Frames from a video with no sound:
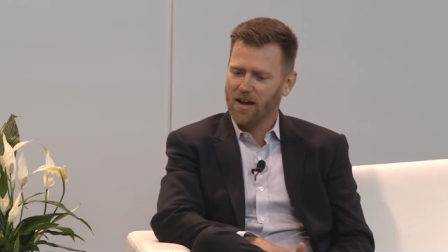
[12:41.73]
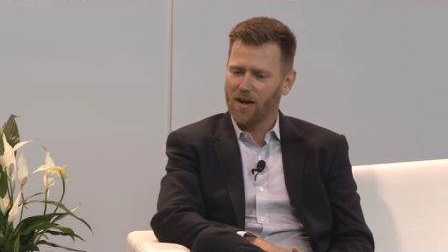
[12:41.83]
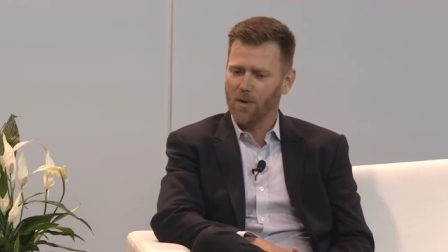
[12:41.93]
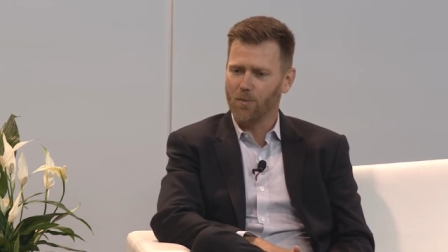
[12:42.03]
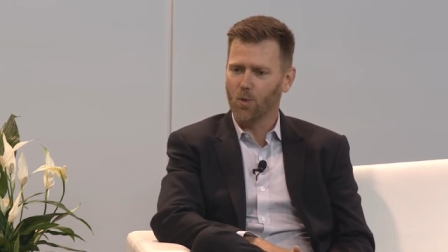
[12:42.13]

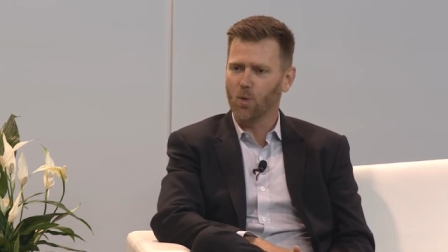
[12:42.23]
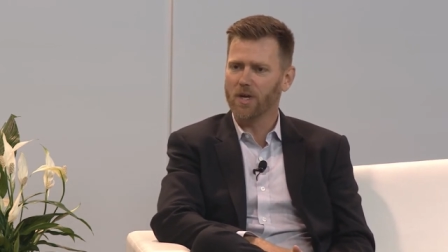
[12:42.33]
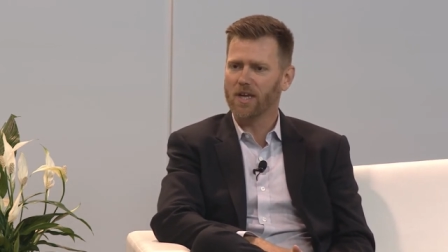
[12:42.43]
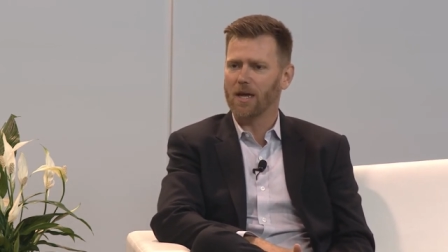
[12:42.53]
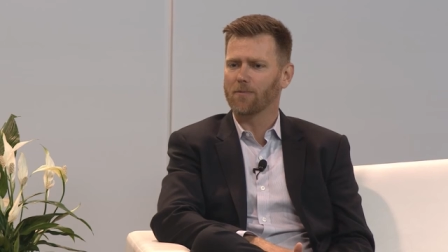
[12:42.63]
Um,
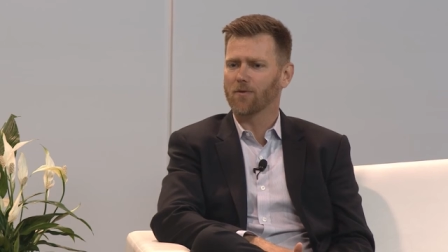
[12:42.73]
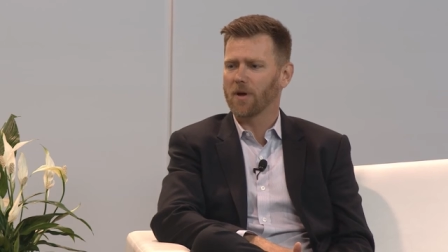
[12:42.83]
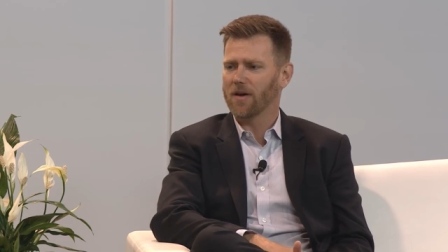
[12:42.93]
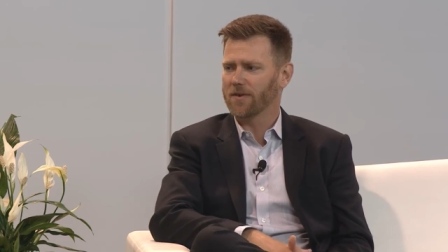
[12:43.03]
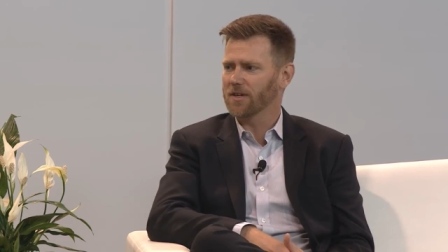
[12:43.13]
we came
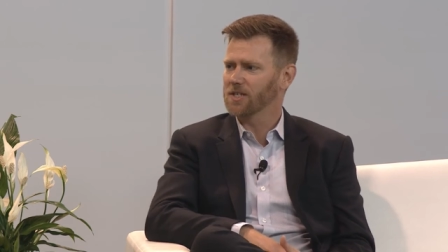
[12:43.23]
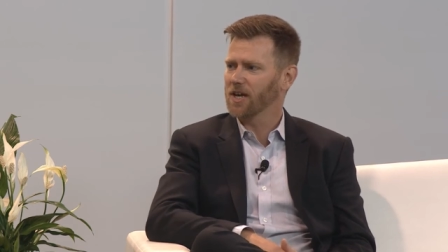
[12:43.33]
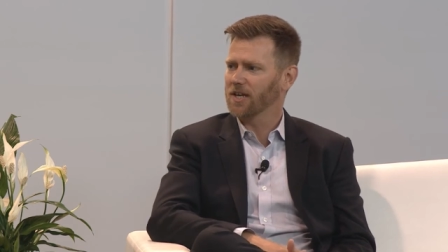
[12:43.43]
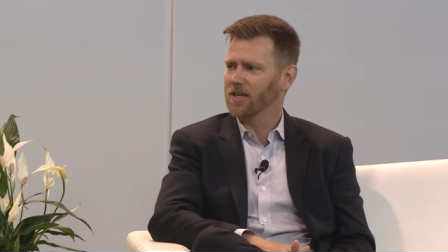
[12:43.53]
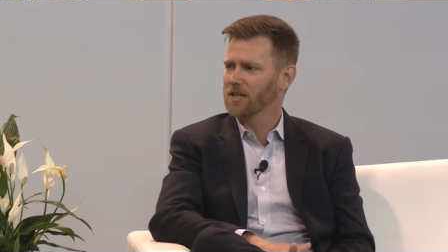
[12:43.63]
from having
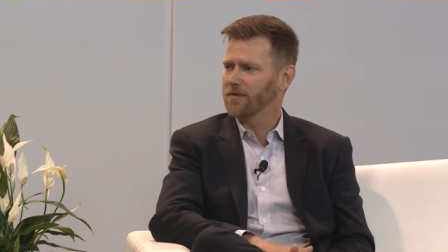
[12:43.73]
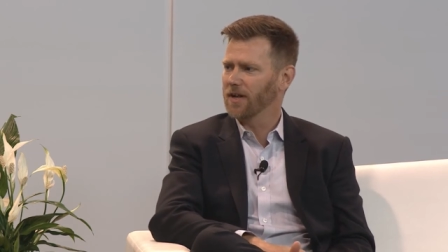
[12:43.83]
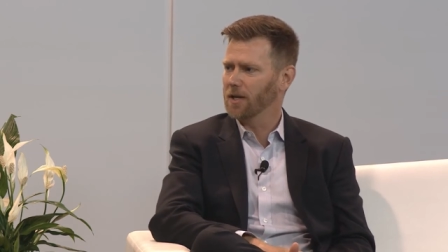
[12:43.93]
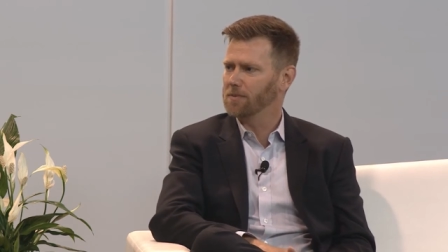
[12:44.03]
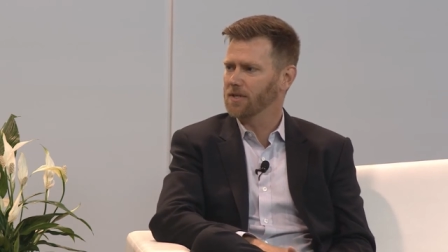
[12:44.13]
designed and
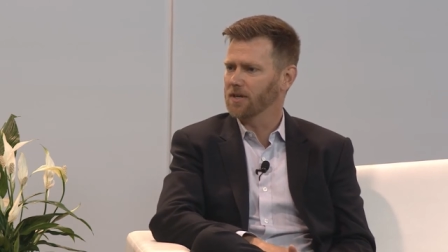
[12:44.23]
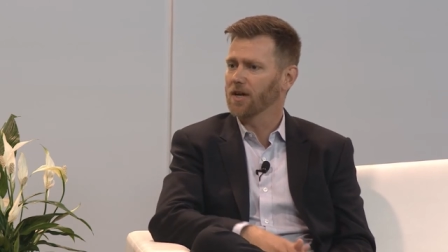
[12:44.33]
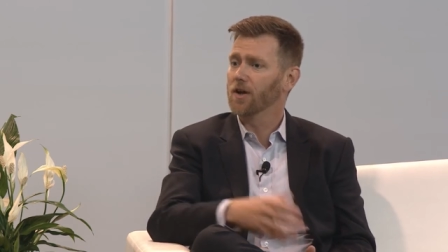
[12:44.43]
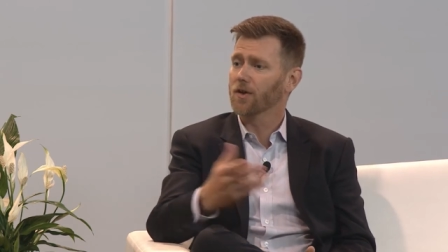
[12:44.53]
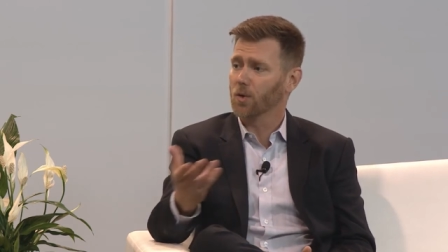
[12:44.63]
developed uh,
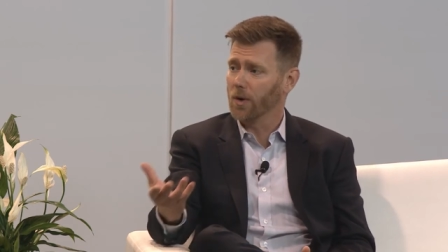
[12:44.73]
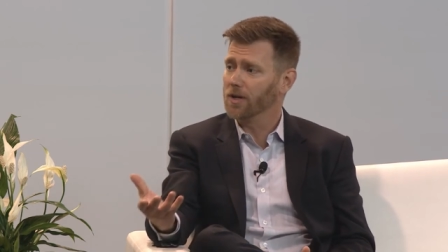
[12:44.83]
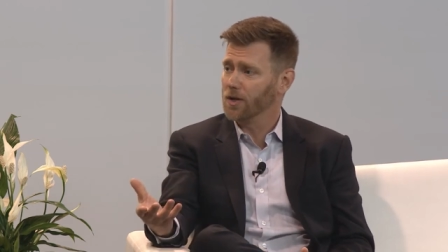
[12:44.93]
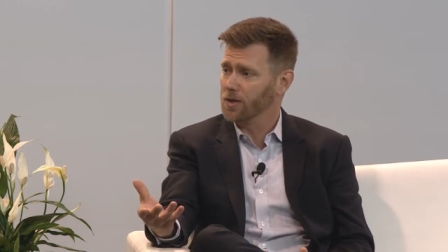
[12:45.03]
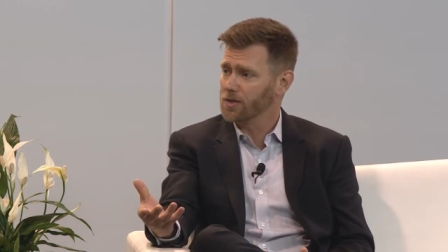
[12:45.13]
another
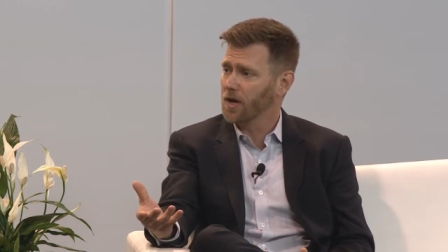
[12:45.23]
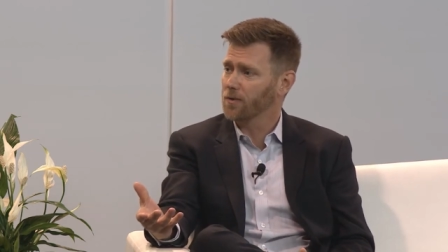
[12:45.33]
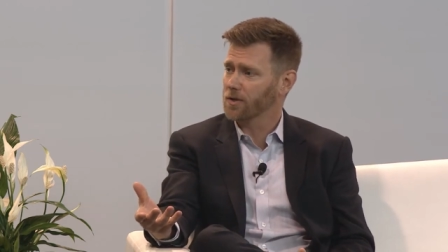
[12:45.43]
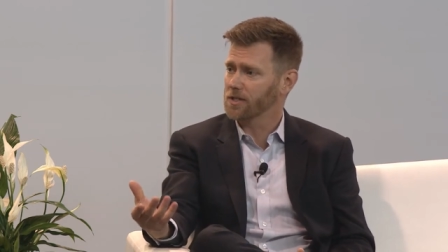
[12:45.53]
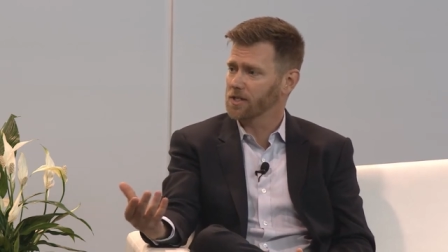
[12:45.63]
well-known
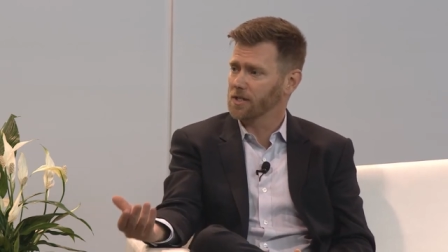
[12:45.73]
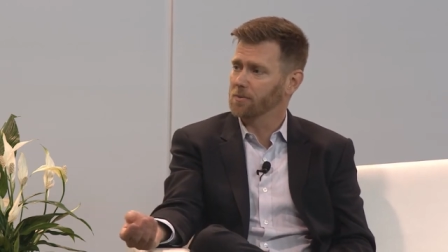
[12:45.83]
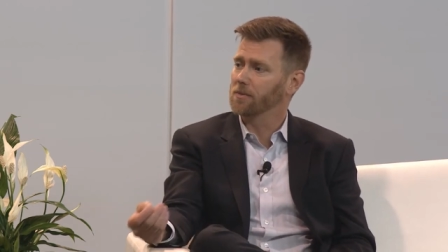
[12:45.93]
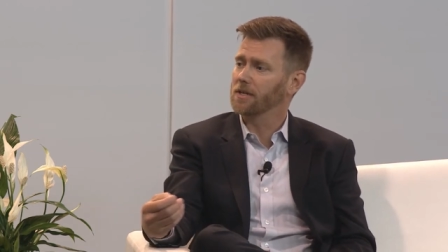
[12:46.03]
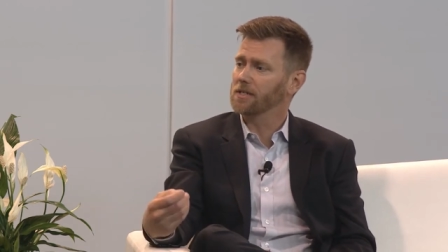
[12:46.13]
software
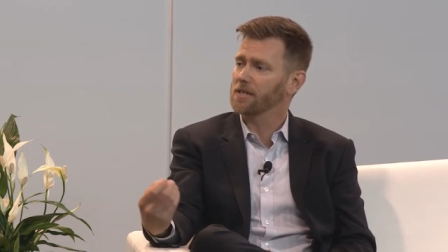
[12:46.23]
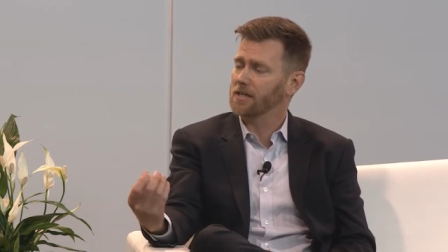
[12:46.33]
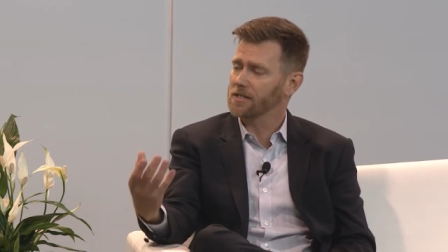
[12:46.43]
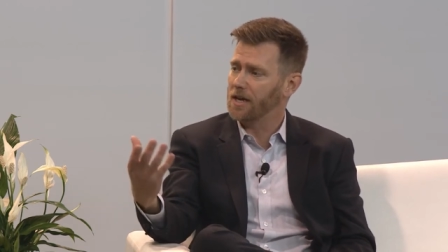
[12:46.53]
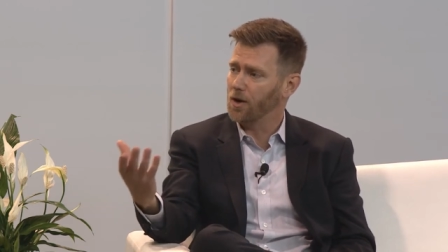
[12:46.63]
system. It's,
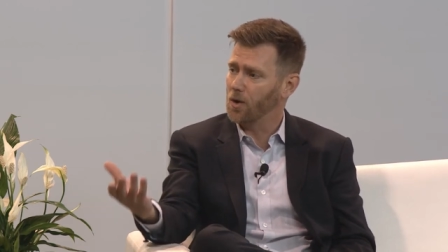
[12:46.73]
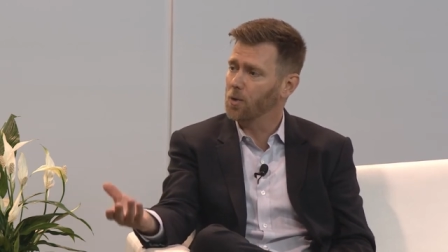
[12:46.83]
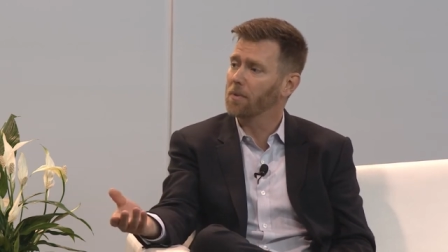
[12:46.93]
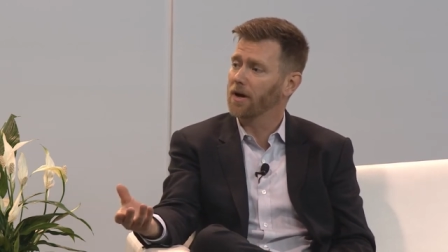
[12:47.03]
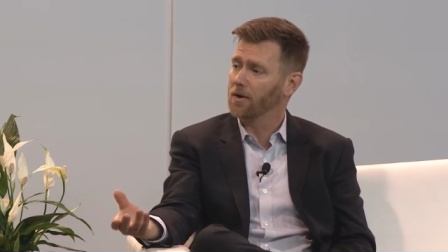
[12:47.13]
it's now
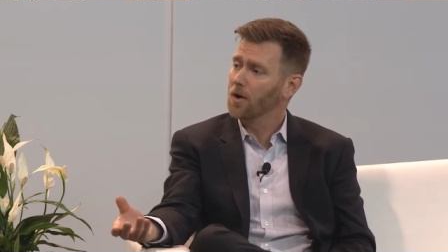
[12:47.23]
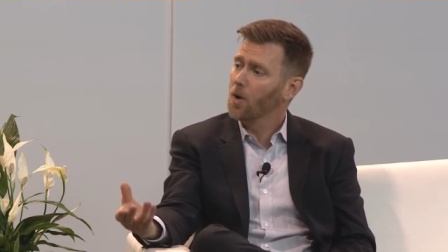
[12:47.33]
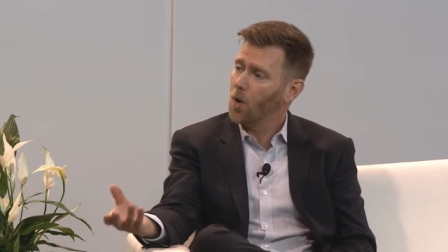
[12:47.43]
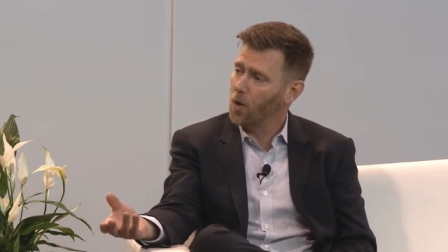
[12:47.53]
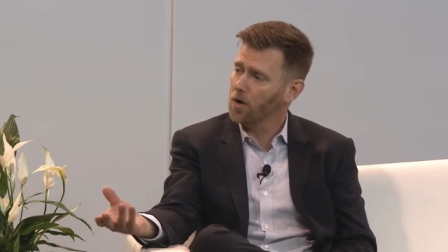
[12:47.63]
owned by
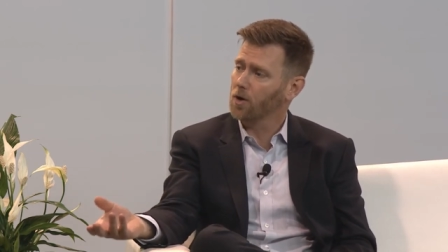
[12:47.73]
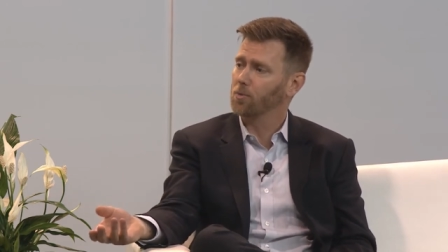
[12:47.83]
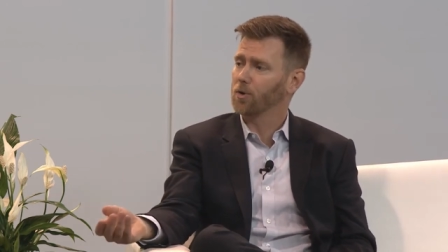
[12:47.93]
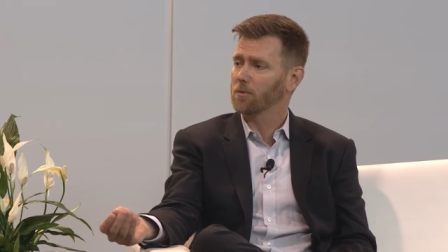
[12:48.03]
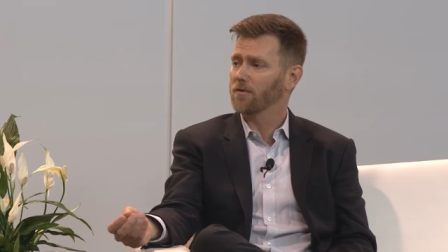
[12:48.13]

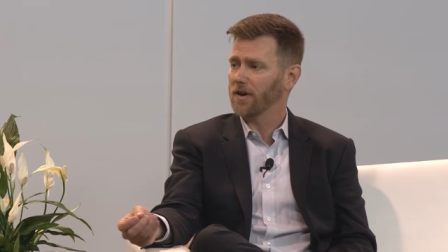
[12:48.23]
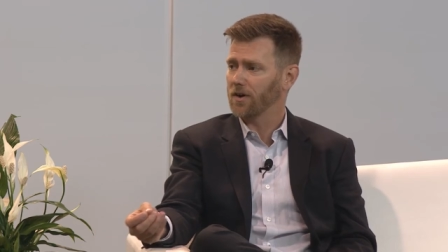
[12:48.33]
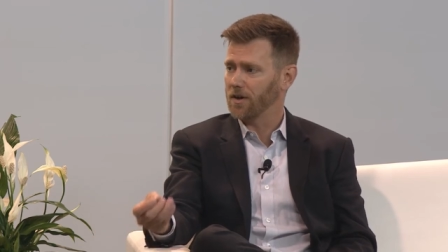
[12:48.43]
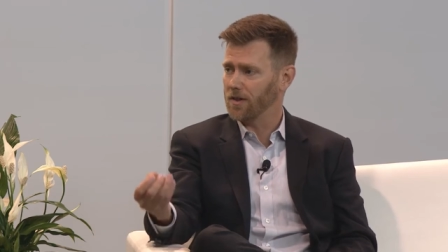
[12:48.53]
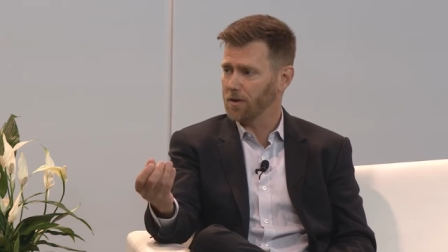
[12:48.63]
Oracle
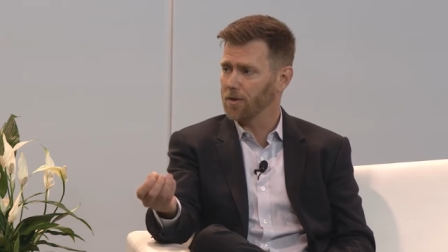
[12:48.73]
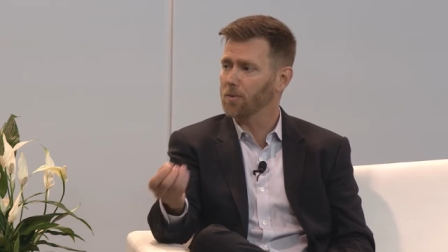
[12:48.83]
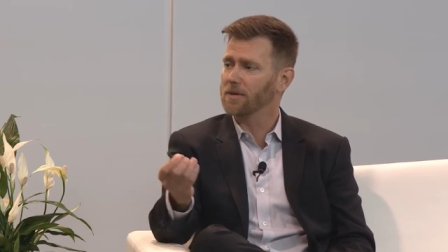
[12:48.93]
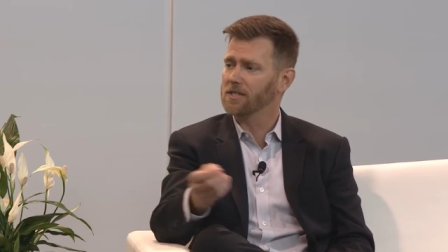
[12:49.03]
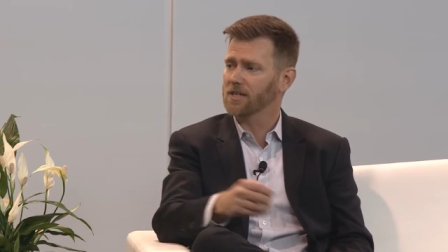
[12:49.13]
Primavera, their,
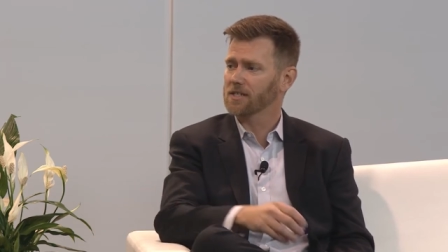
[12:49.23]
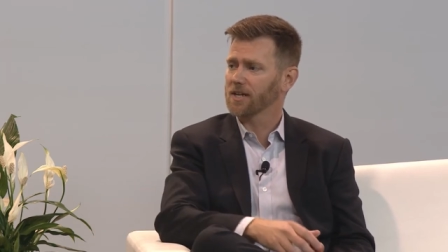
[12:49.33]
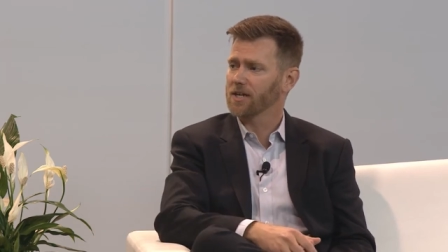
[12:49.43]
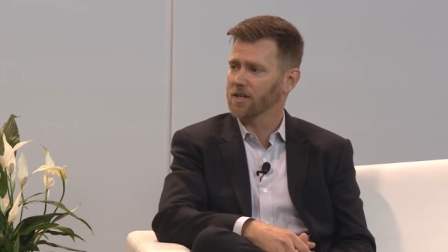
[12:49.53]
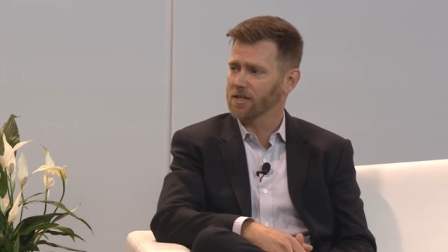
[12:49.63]
their P6
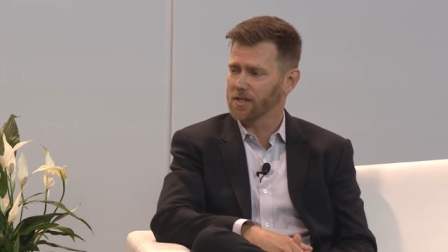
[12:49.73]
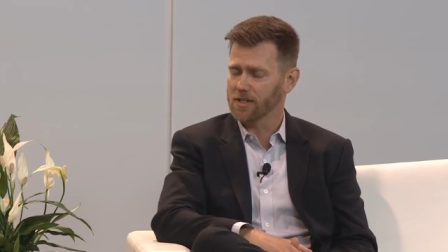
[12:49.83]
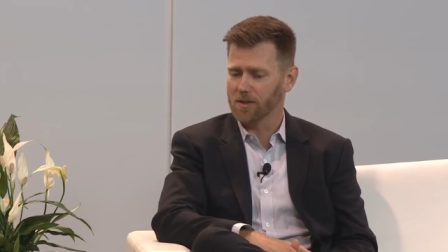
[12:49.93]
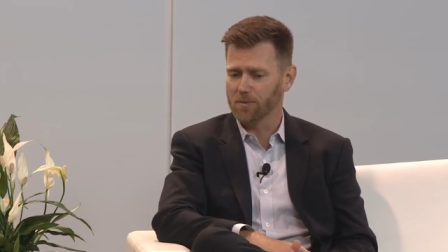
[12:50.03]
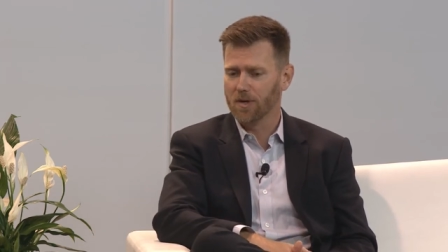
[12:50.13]
scheduling
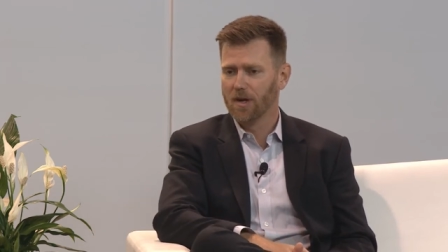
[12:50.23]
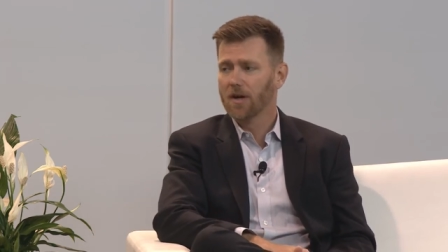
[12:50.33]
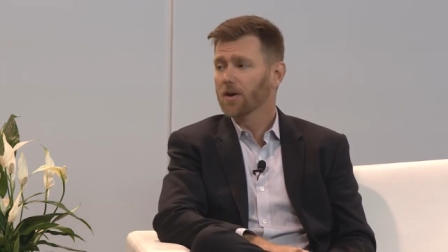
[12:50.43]
system, sure.